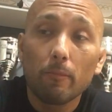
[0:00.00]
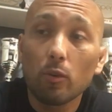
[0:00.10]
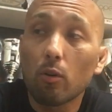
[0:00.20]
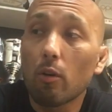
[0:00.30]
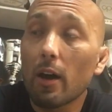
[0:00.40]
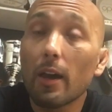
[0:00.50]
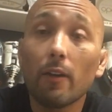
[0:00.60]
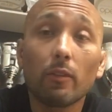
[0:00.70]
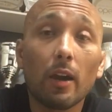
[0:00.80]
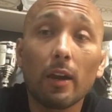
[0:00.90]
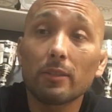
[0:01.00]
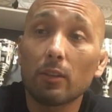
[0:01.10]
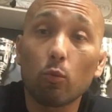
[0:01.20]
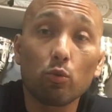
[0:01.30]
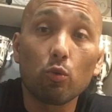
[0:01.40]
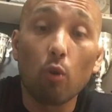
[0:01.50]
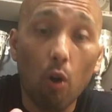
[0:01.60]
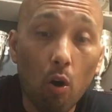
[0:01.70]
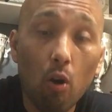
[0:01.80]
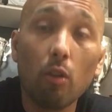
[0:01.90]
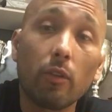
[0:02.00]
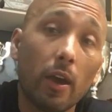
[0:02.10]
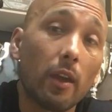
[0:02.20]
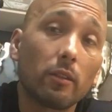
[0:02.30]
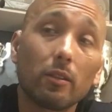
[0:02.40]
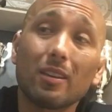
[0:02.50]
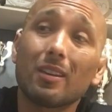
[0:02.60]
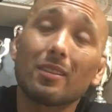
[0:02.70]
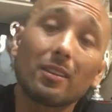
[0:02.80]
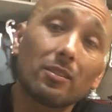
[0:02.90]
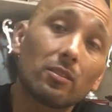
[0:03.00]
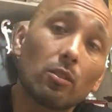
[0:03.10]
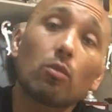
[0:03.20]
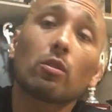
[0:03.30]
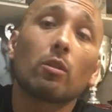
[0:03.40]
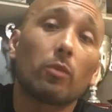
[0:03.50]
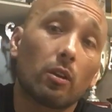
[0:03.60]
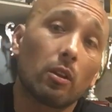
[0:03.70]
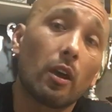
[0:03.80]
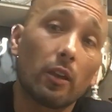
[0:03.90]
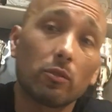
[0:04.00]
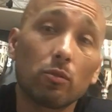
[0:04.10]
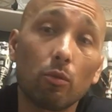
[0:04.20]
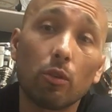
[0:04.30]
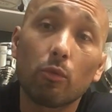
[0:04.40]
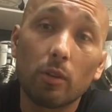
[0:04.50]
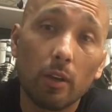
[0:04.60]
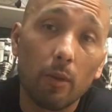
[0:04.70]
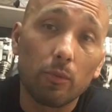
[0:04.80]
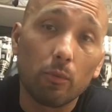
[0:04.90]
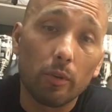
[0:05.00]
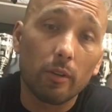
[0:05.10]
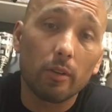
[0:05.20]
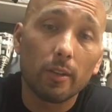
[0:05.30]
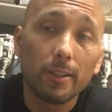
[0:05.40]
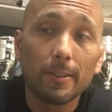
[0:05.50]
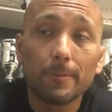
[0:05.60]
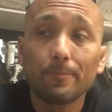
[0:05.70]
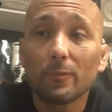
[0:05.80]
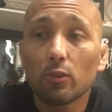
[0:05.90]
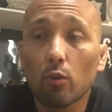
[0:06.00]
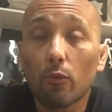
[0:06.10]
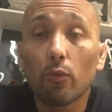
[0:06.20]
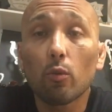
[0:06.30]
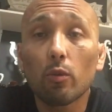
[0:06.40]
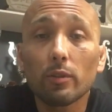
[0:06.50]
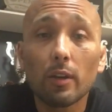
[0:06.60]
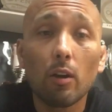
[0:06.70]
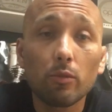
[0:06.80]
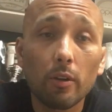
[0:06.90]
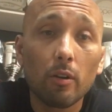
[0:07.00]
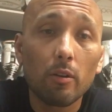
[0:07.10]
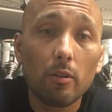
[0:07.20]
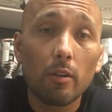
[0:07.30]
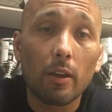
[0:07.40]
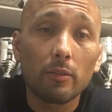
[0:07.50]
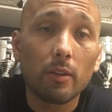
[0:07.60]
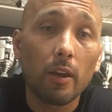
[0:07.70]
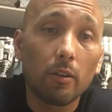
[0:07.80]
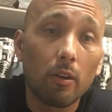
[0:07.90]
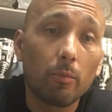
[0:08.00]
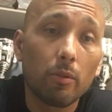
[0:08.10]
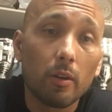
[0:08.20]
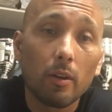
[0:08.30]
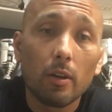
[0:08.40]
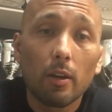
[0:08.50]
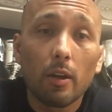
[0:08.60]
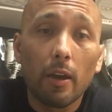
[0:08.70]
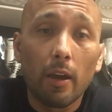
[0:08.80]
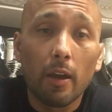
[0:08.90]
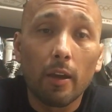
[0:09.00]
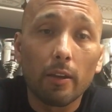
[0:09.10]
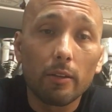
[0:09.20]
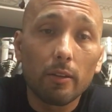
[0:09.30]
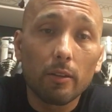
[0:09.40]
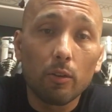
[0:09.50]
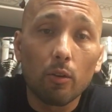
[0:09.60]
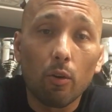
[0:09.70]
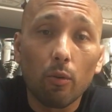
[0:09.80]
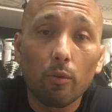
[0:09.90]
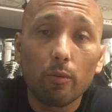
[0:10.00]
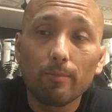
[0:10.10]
You know, I have guys that do all that and they still come to class 2 to 3 times a week. So for the ones out there that sign up and, you know,